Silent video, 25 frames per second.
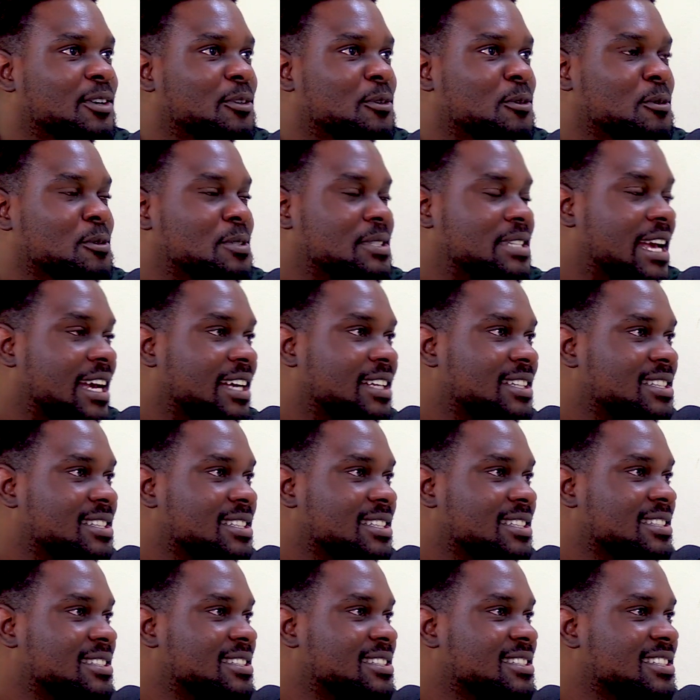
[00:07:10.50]
or
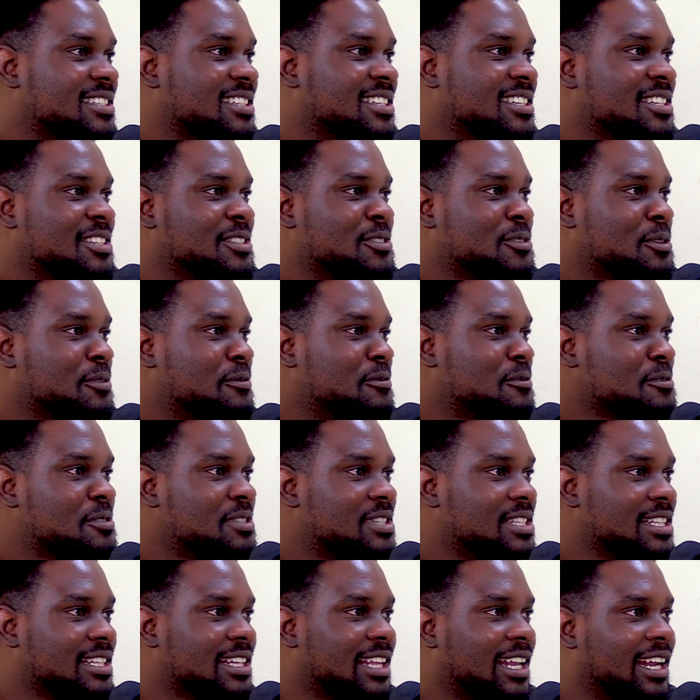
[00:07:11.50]
taxis. So the first
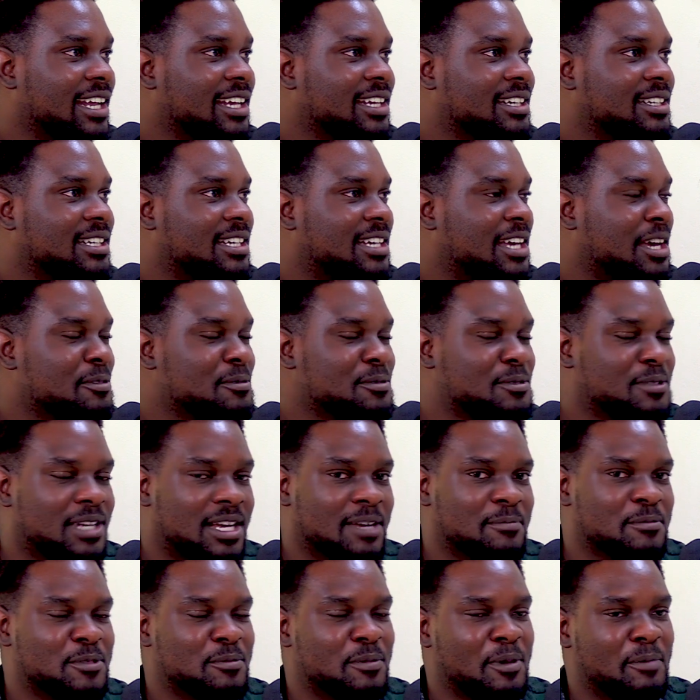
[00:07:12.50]
thing that comes
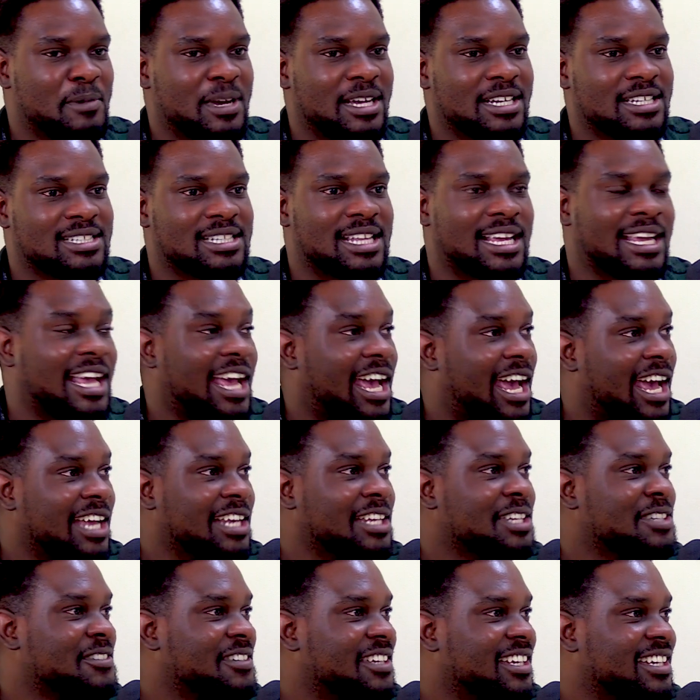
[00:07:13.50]
to my mind is like, I
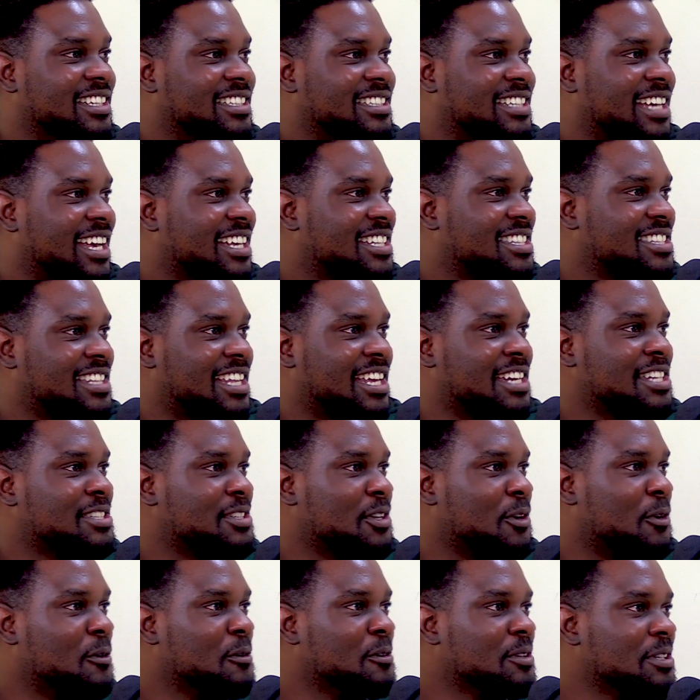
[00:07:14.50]
need to get a taxi. That is
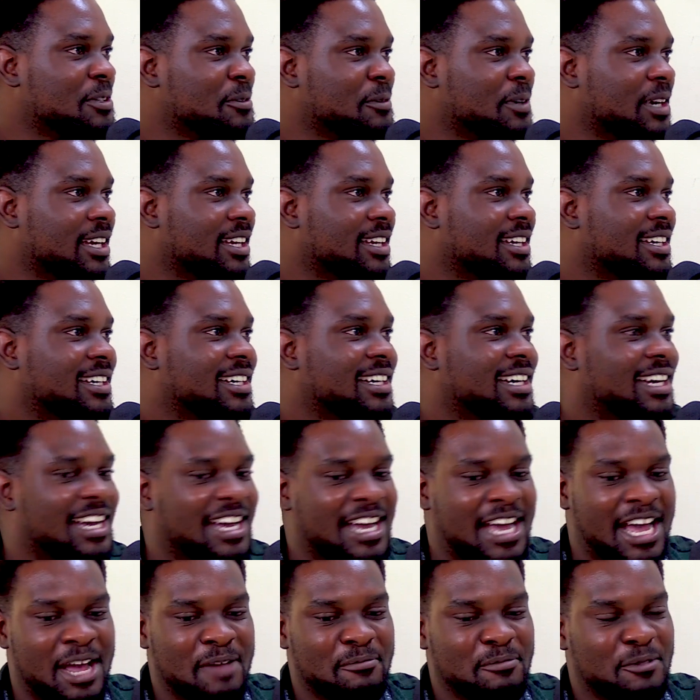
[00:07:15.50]
the only way
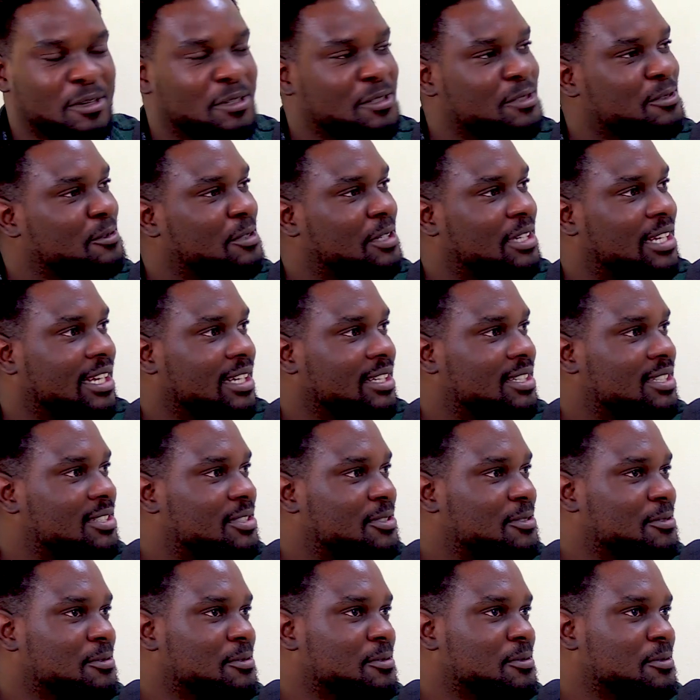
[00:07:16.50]
I'm going to get
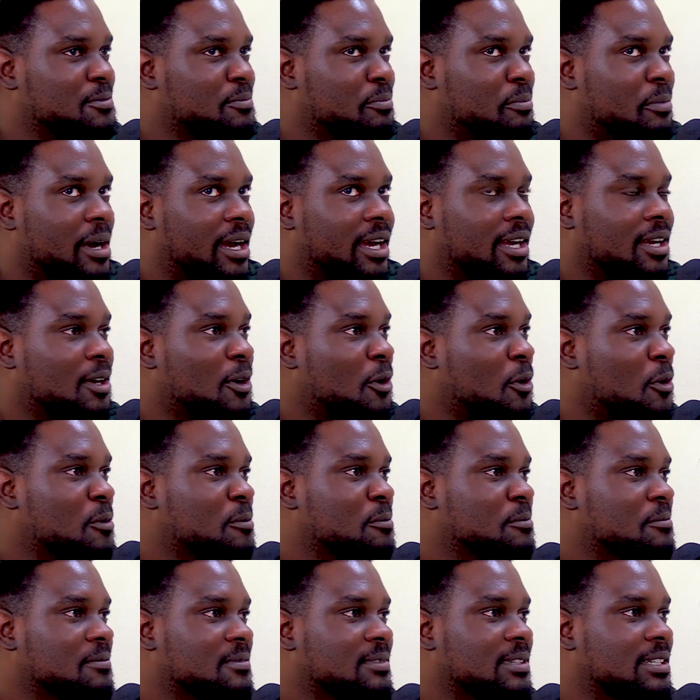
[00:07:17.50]
to my
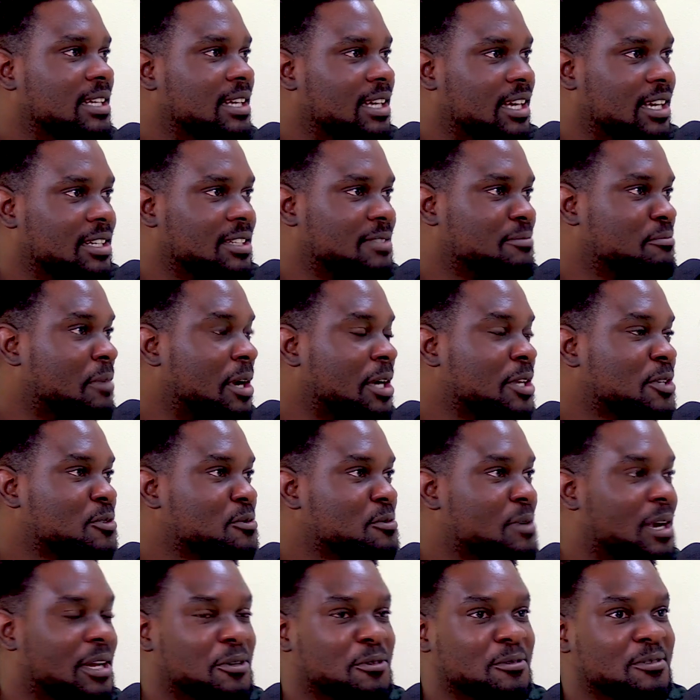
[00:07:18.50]
home. And mind
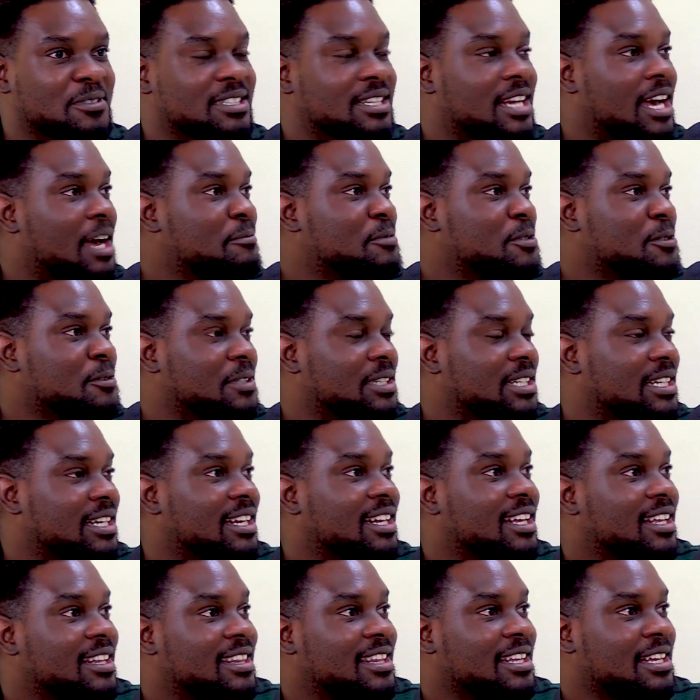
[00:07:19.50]
you, I know absolutely
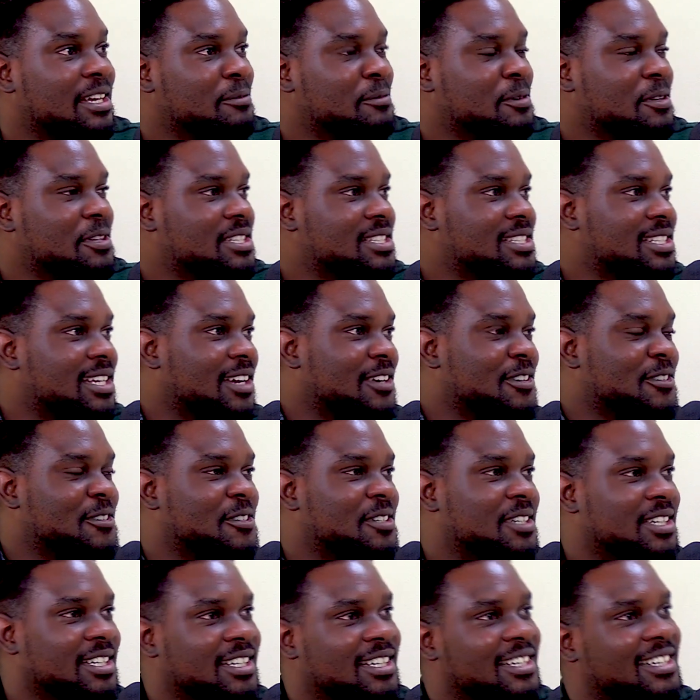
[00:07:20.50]
nothing about this
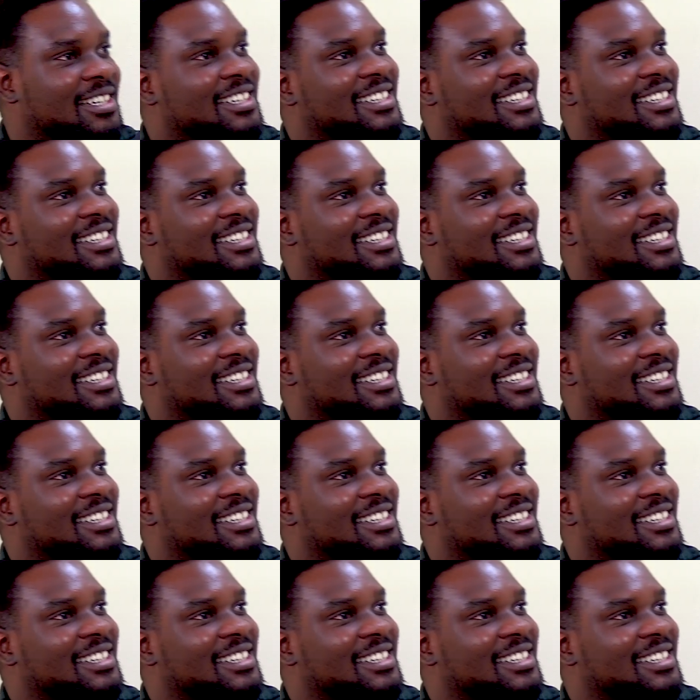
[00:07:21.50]
country.